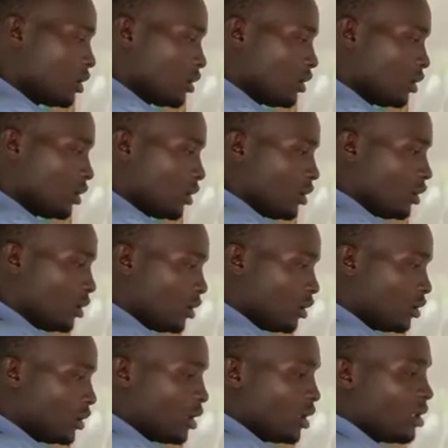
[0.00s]

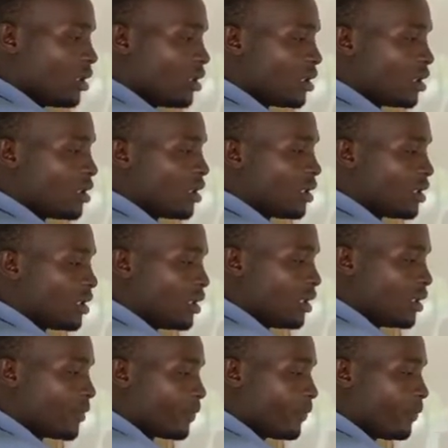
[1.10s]
then this is the sea.
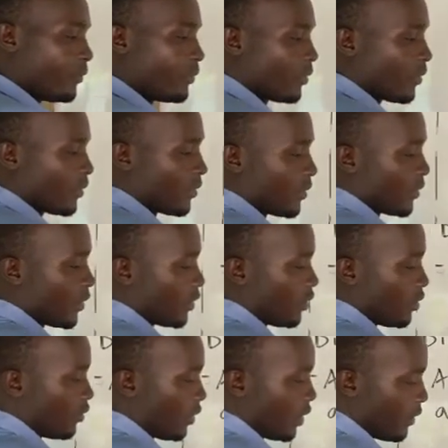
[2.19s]

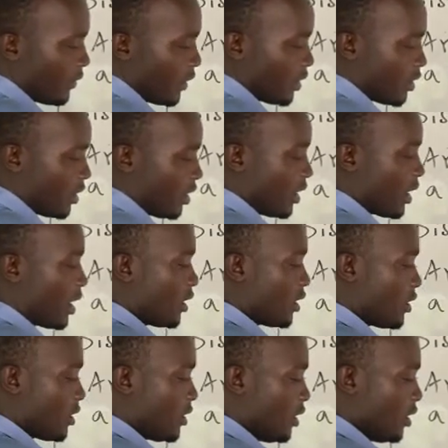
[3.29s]
We have the sea here,
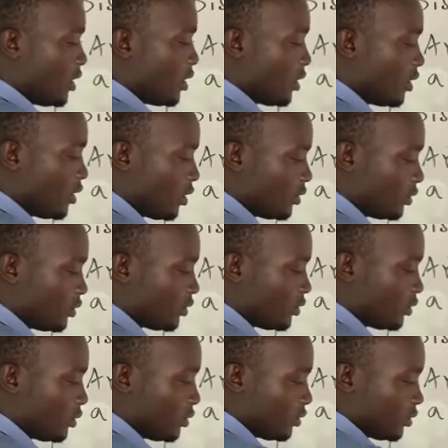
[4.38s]
sea,
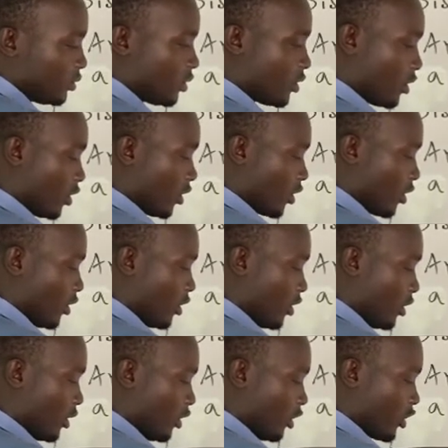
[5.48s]
or
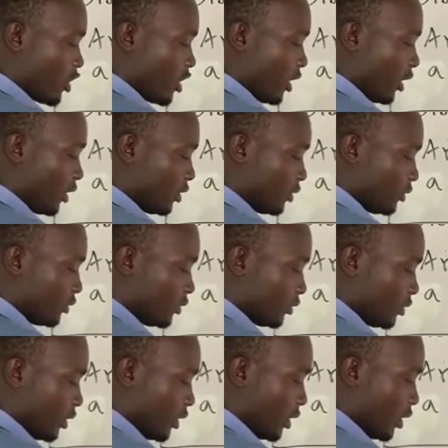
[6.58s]
ocean,
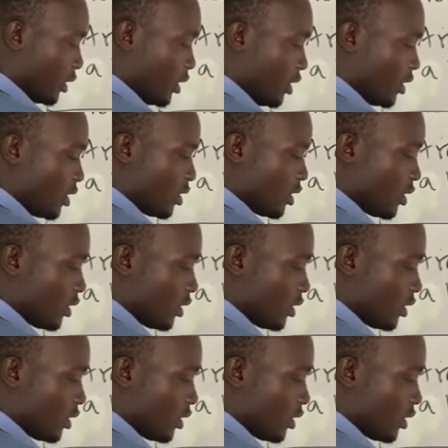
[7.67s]
like this.